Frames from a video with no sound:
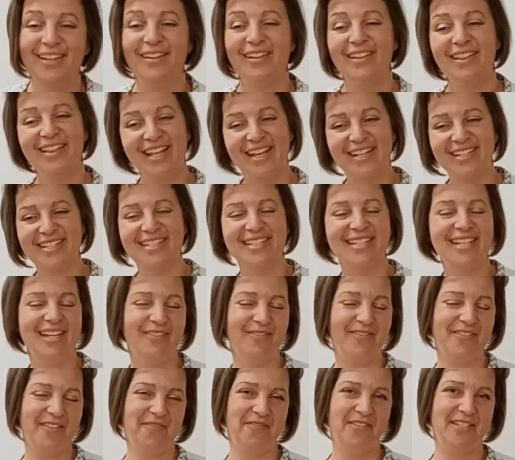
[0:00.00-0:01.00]
Next
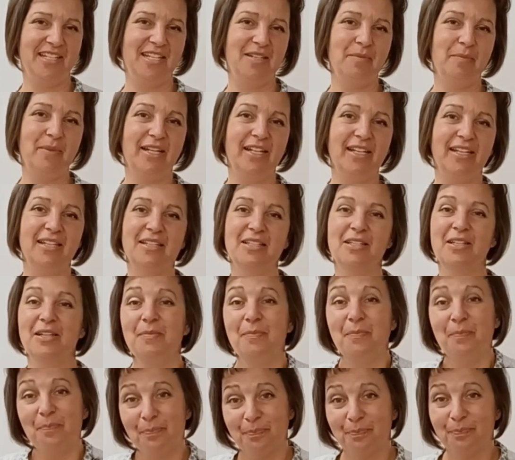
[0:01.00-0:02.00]
10-15 minutes,
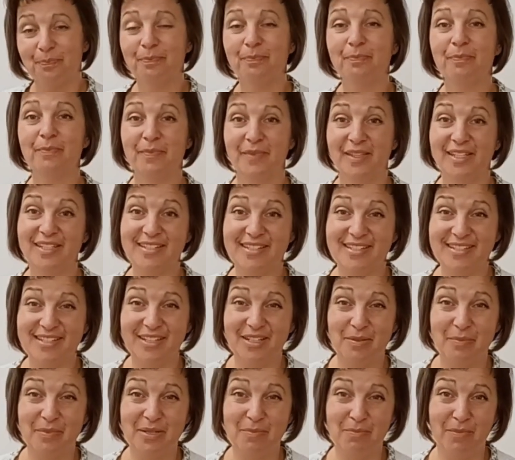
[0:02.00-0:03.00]
this is
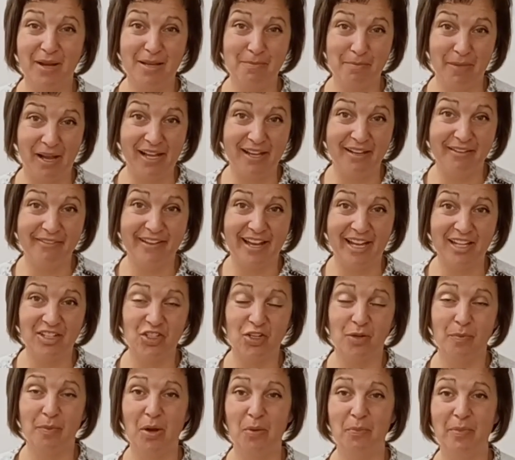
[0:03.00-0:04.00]
gonna be my
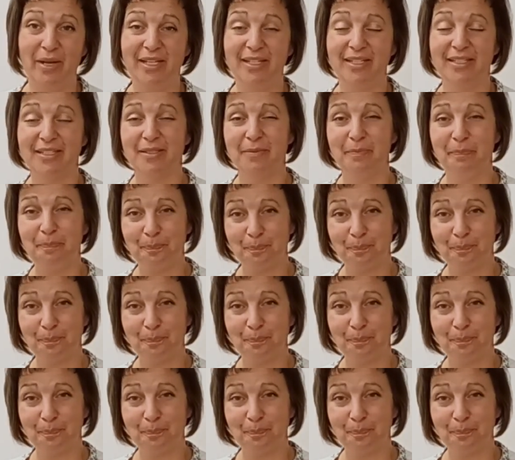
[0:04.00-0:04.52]
myofascial moment.